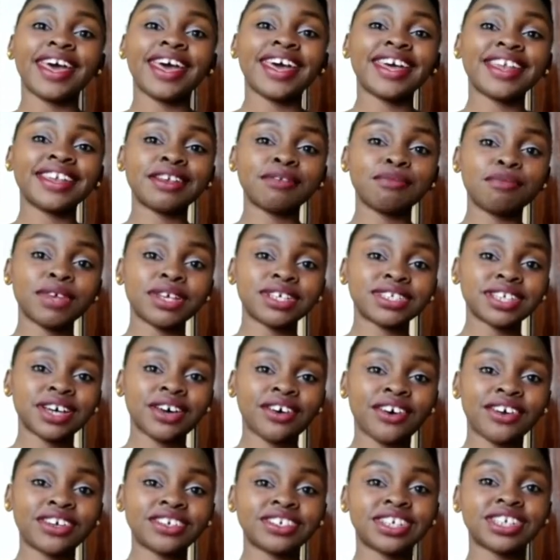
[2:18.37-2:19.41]
and it brings
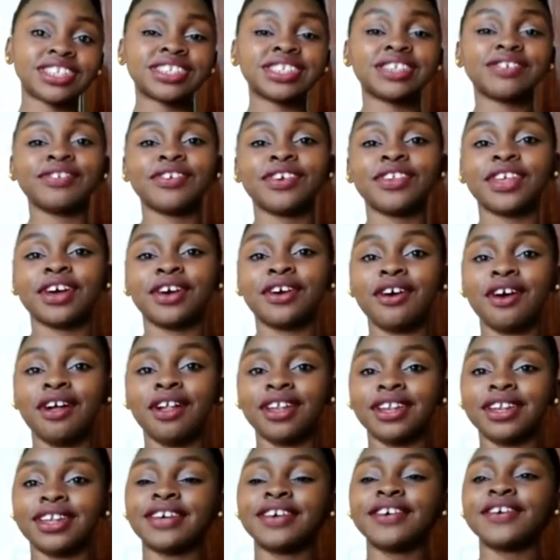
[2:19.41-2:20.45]
a contrast for the
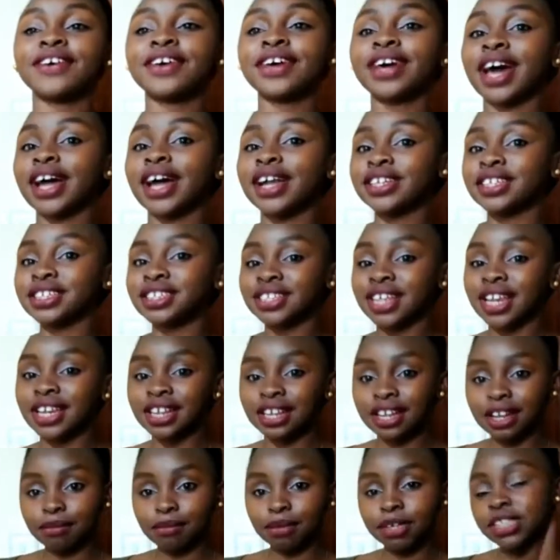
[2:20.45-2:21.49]
gold and just a
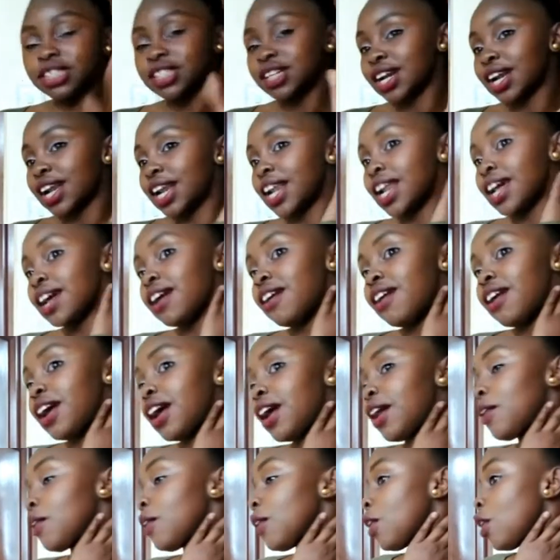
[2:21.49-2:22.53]
little bit
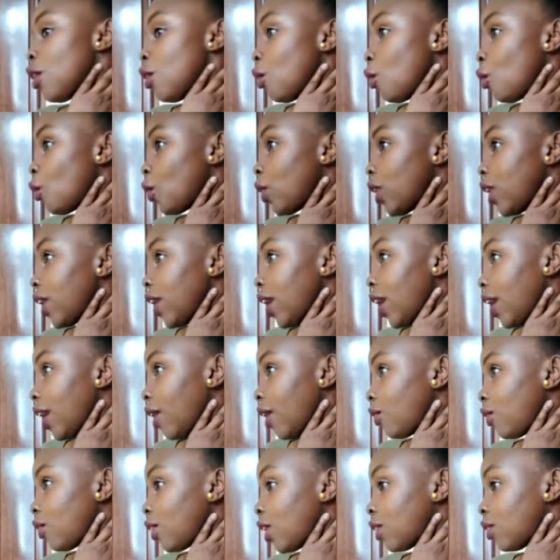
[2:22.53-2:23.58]
clearer.
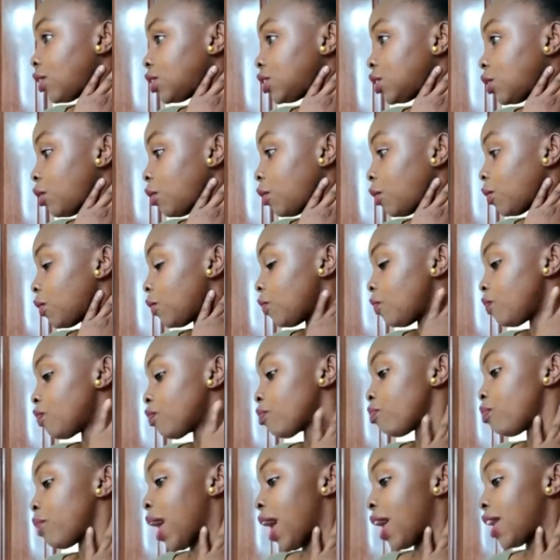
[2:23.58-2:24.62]
You can also
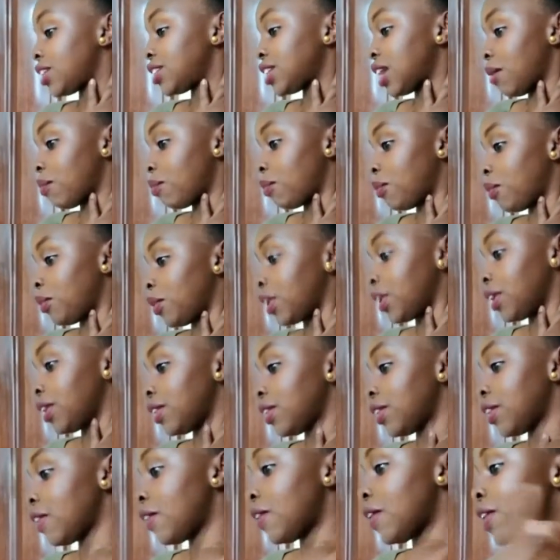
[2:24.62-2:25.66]
pair it up with
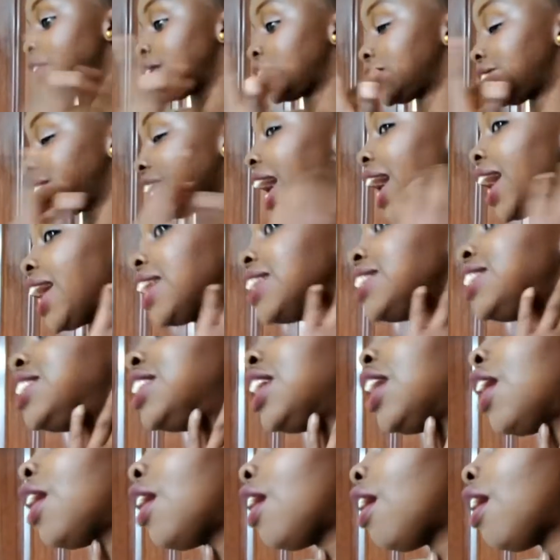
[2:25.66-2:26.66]
studs,